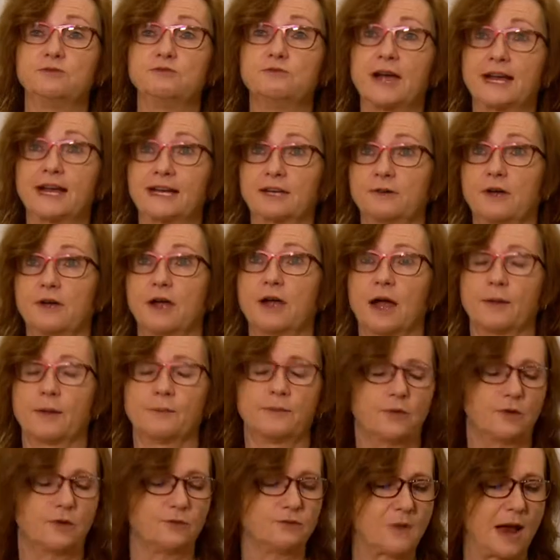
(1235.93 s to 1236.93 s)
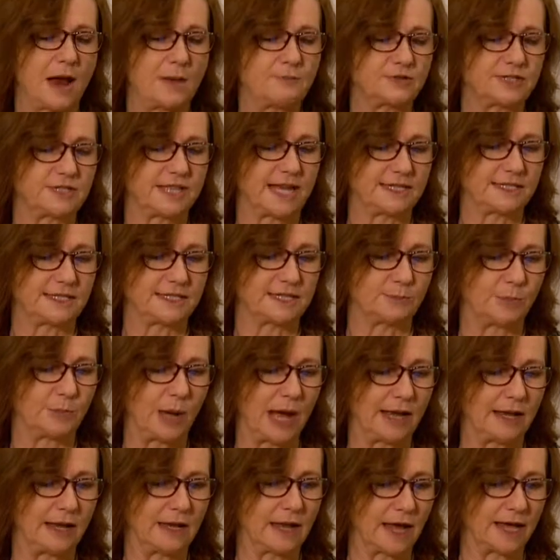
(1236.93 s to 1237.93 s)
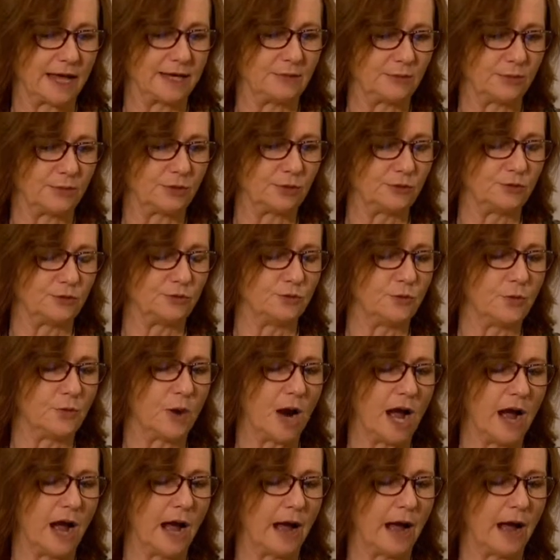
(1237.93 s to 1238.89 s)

represented by a light blue